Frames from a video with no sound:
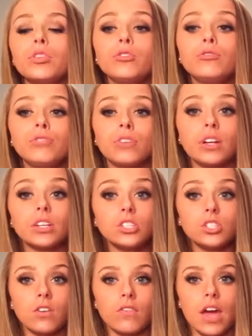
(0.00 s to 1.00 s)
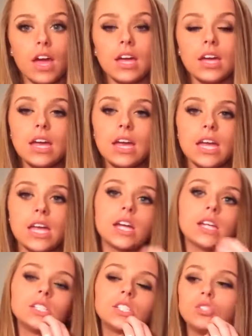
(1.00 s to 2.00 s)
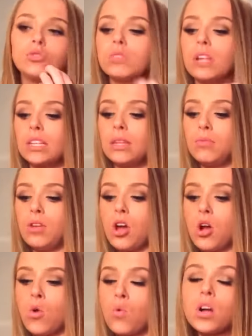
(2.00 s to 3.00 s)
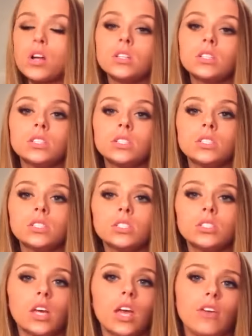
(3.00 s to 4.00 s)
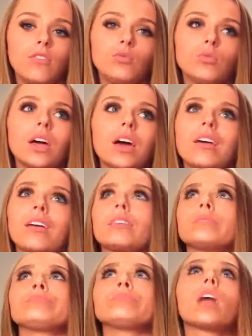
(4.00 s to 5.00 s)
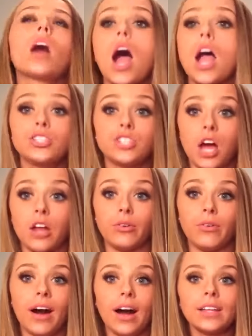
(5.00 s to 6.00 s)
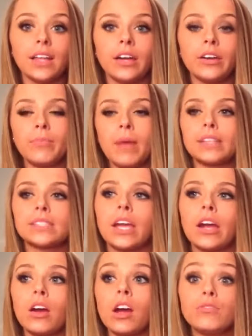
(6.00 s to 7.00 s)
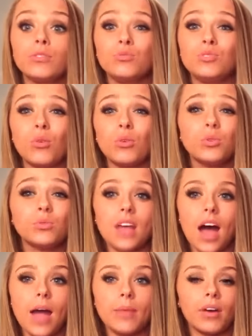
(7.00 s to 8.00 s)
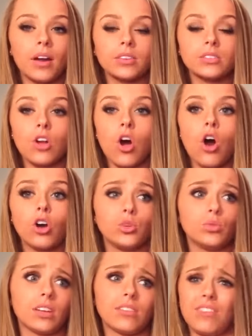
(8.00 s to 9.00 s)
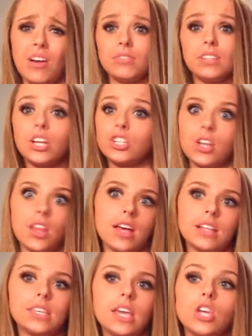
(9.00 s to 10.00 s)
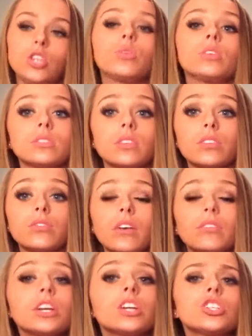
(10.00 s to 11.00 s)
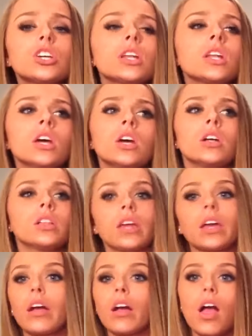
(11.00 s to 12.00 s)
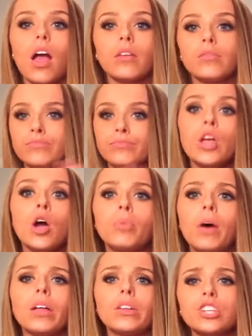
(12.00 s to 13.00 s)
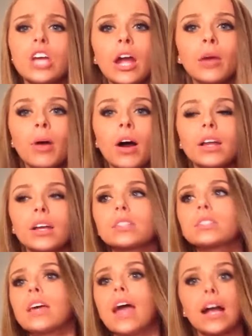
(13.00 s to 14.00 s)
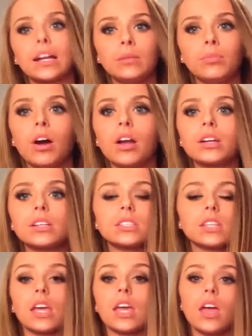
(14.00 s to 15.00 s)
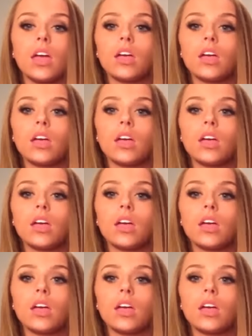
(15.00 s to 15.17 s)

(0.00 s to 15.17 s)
You fill out a survey and you let them know if you like eyeshadow, eyeliner, mascara. If you don't use eye products at all, you like foundation, that's it. You can select foundation, like nail polish, hair products, acne products, like